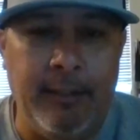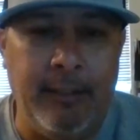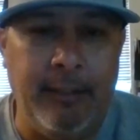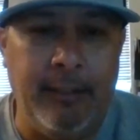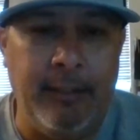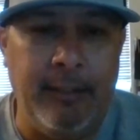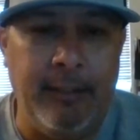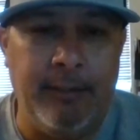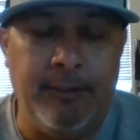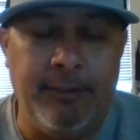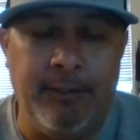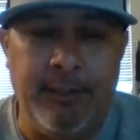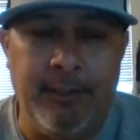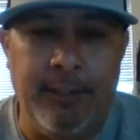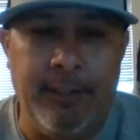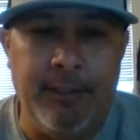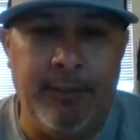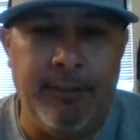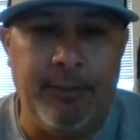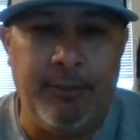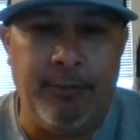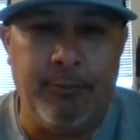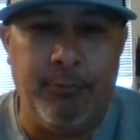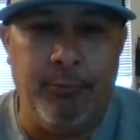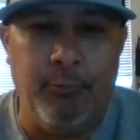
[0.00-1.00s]

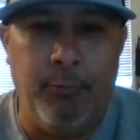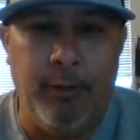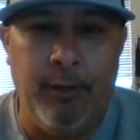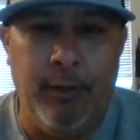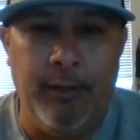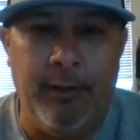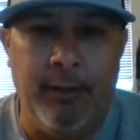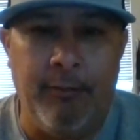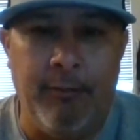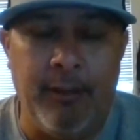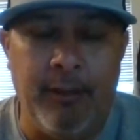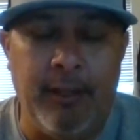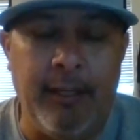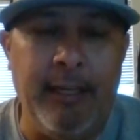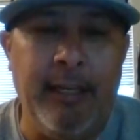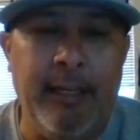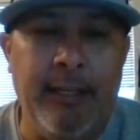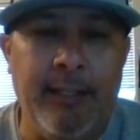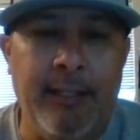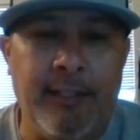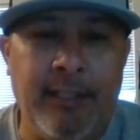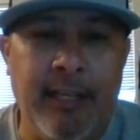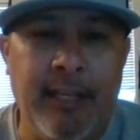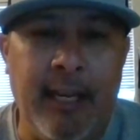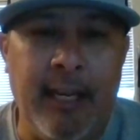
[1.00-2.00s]
is one of the
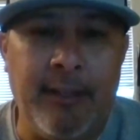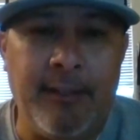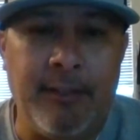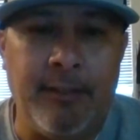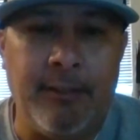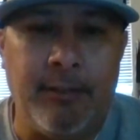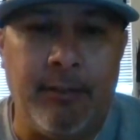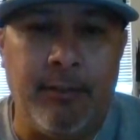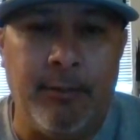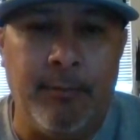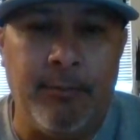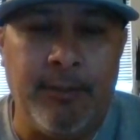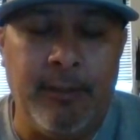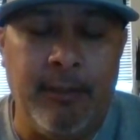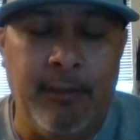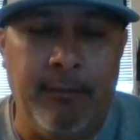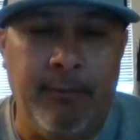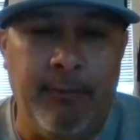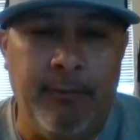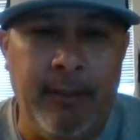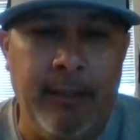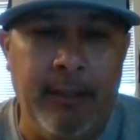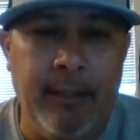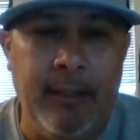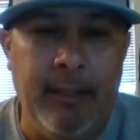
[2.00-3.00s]
leading states in terms
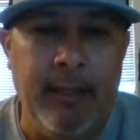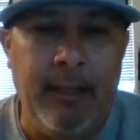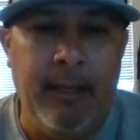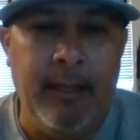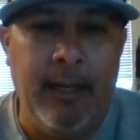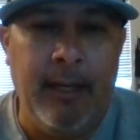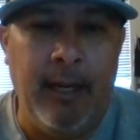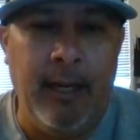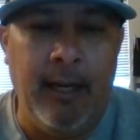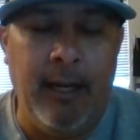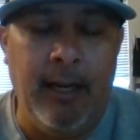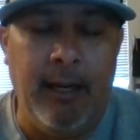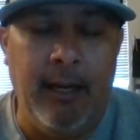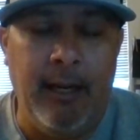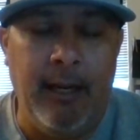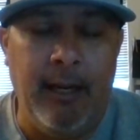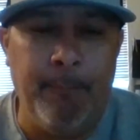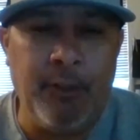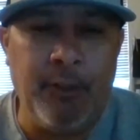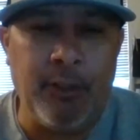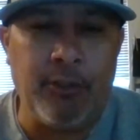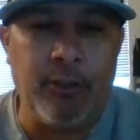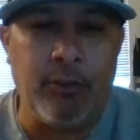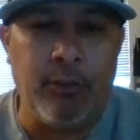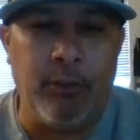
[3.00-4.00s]
of
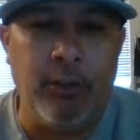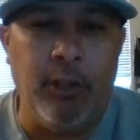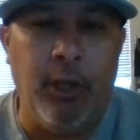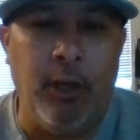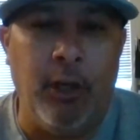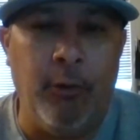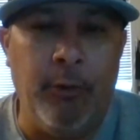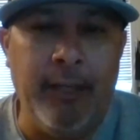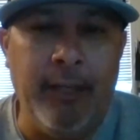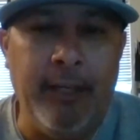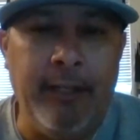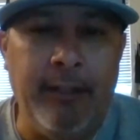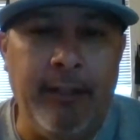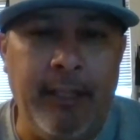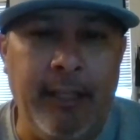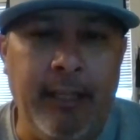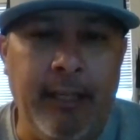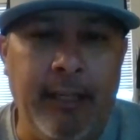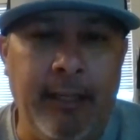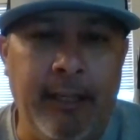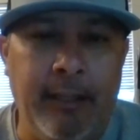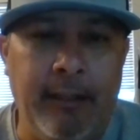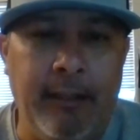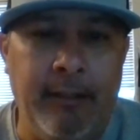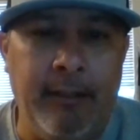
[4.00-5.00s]
just lowering
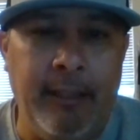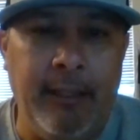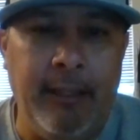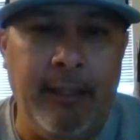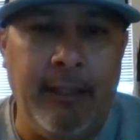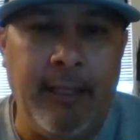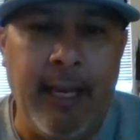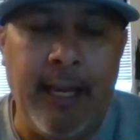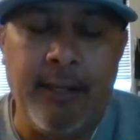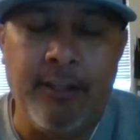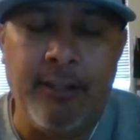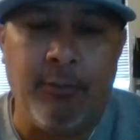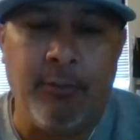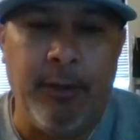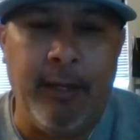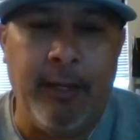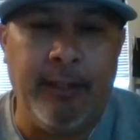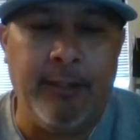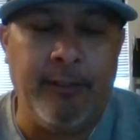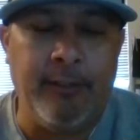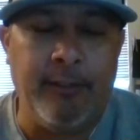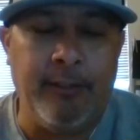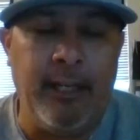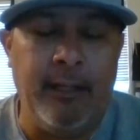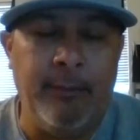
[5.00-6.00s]
the case
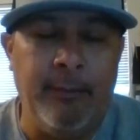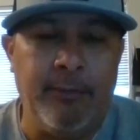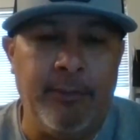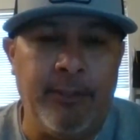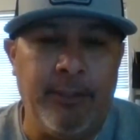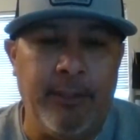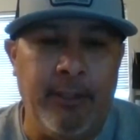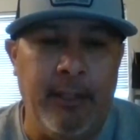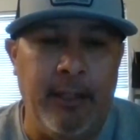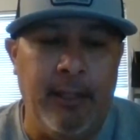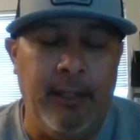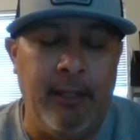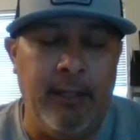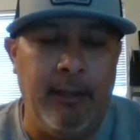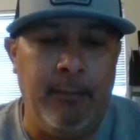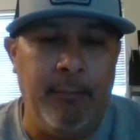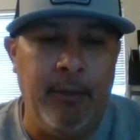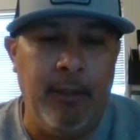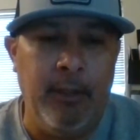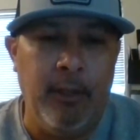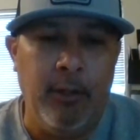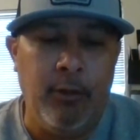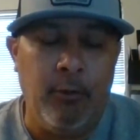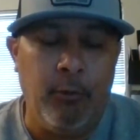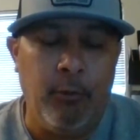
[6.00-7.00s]
rate, James.
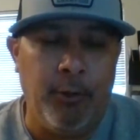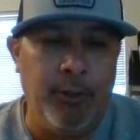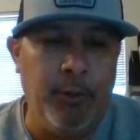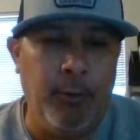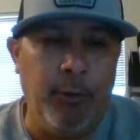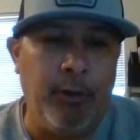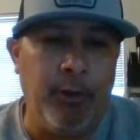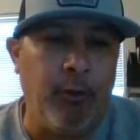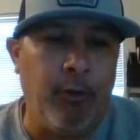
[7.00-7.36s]
We're doing